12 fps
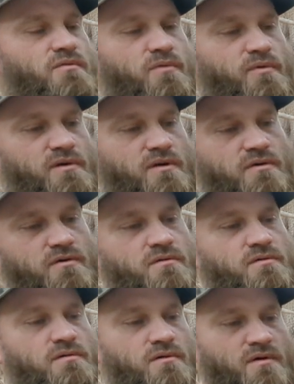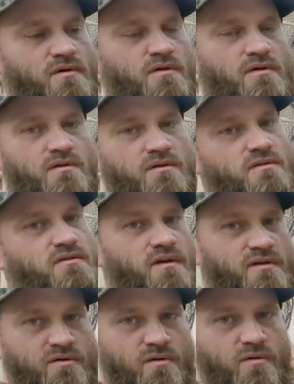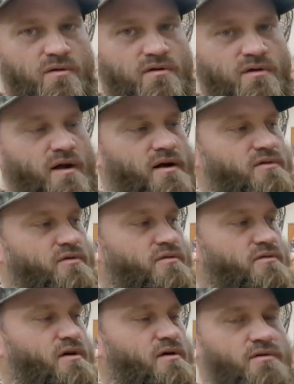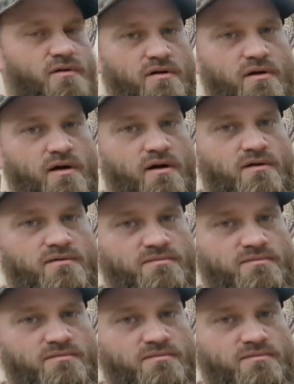When we do, this thing's gonna look natural as all get out.